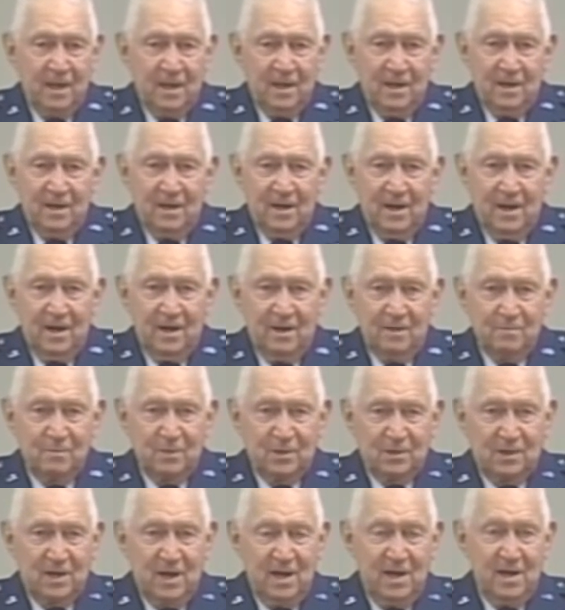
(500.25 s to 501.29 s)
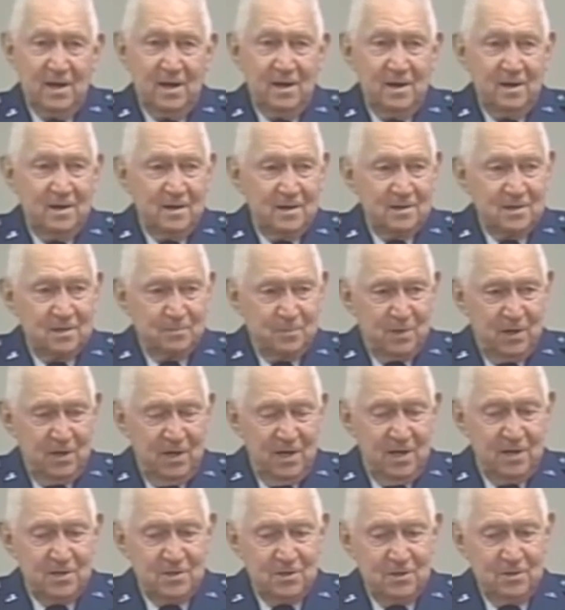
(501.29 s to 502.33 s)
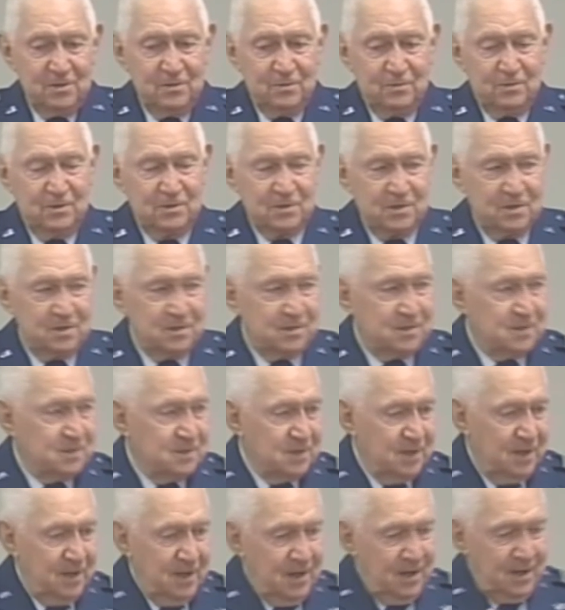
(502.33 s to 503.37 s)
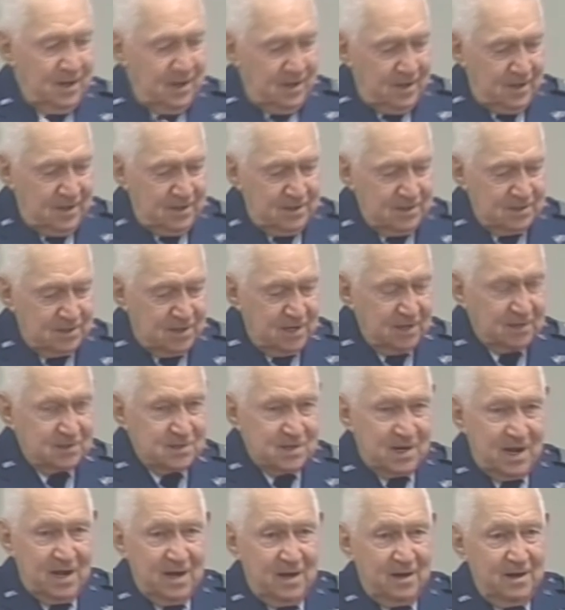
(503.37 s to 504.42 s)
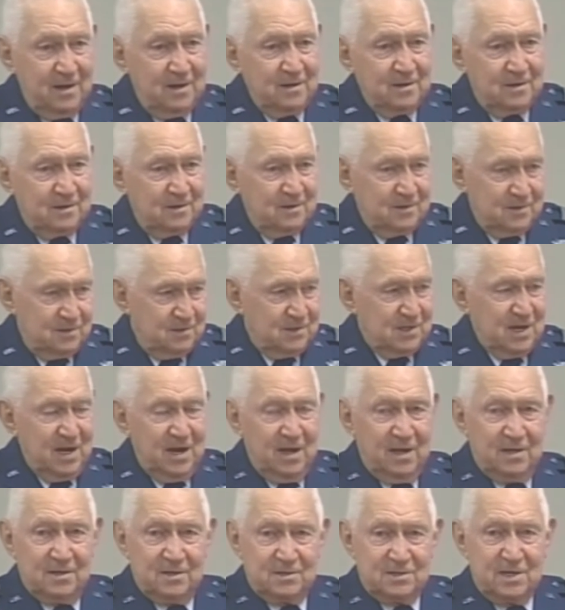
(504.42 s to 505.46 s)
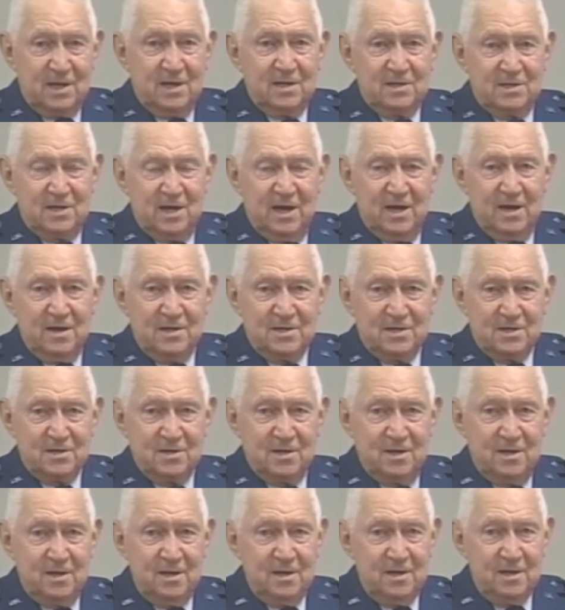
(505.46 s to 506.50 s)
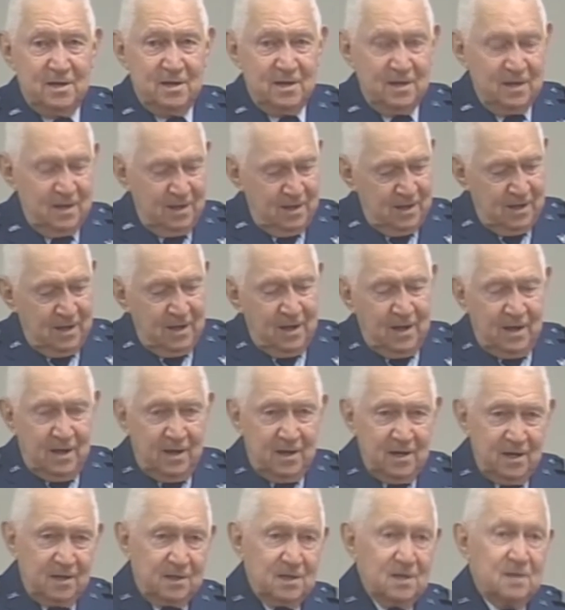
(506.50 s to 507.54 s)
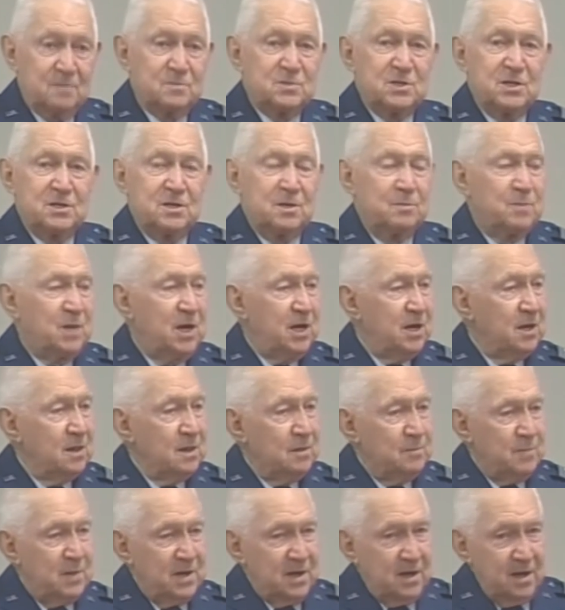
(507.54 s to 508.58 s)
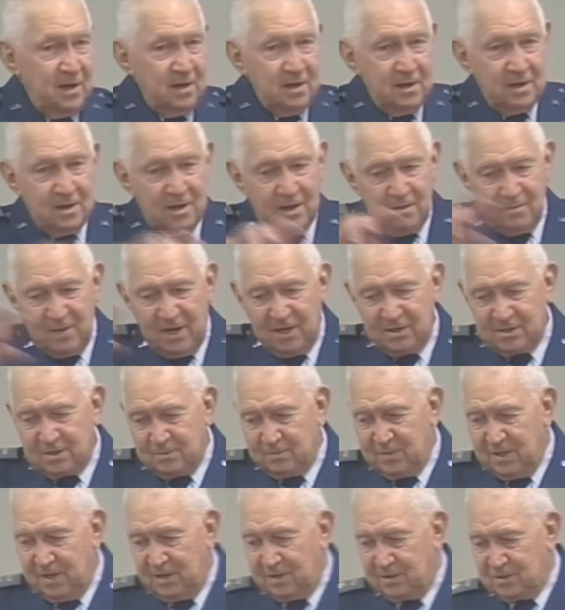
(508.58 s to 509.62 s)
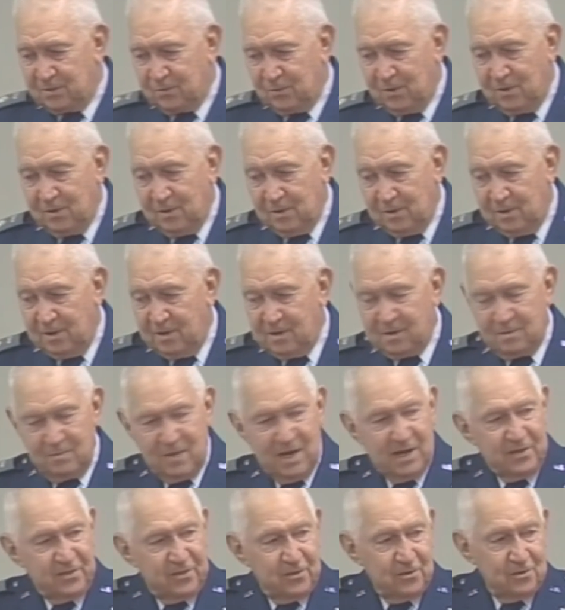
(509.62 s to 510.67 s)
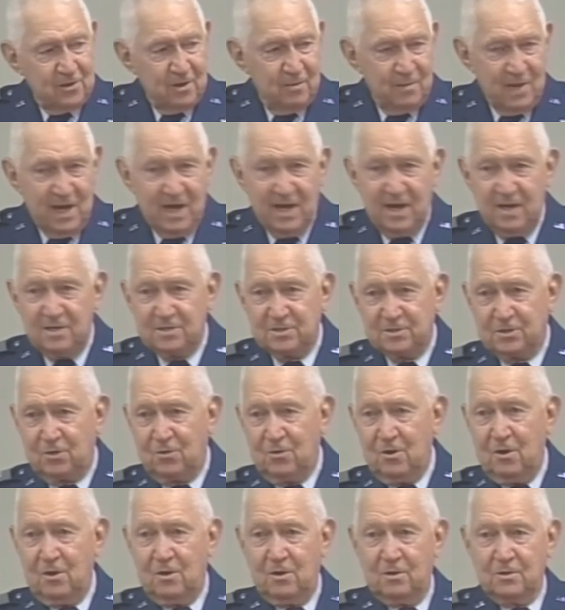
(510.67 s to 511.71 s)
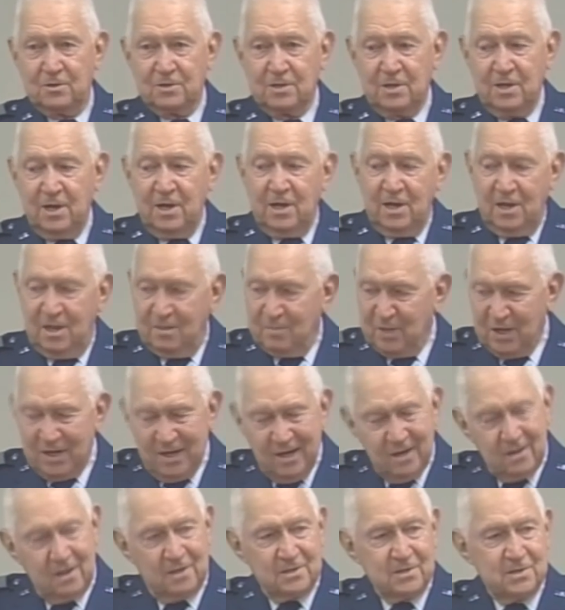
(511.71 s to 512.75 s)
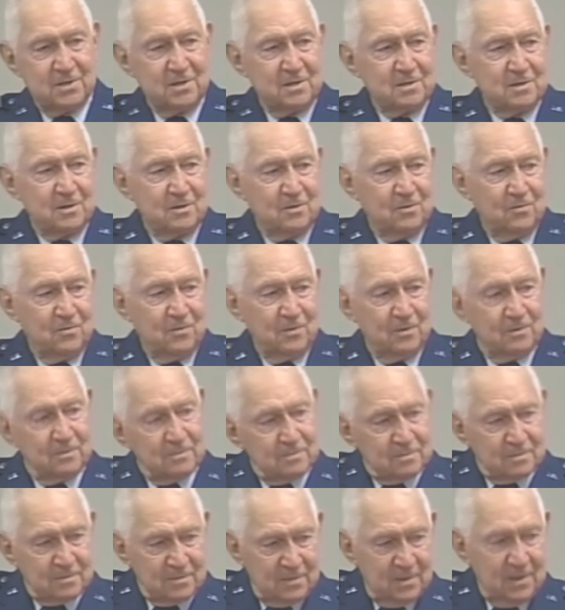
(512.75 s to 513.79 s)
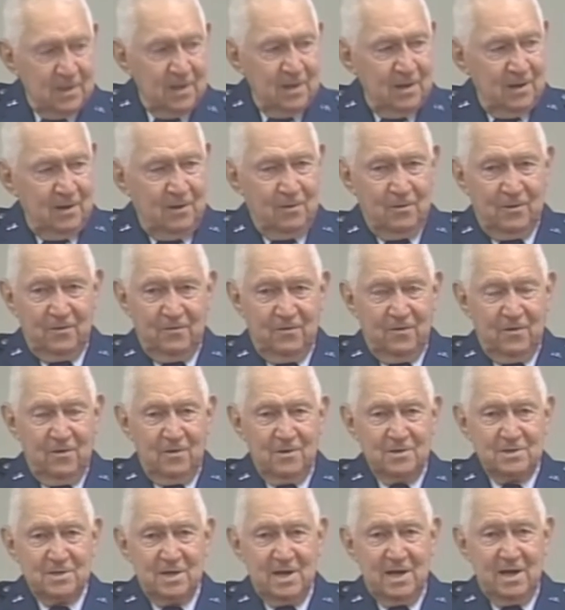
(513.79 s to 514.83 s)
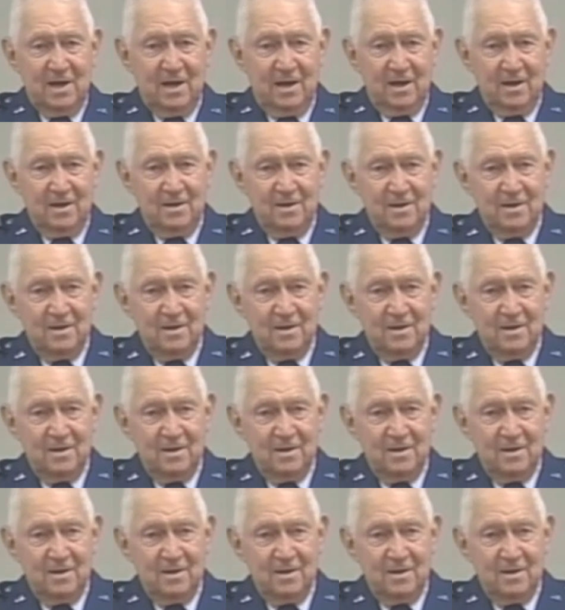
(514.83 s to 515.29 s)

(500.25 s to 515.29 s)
Now, Bataan is a peninsula which is, sticks down into the China, uh, South China Sea and then comes into Manila Bay and makes a big swirl in about 30 miles across. And Manila sits over on the far side.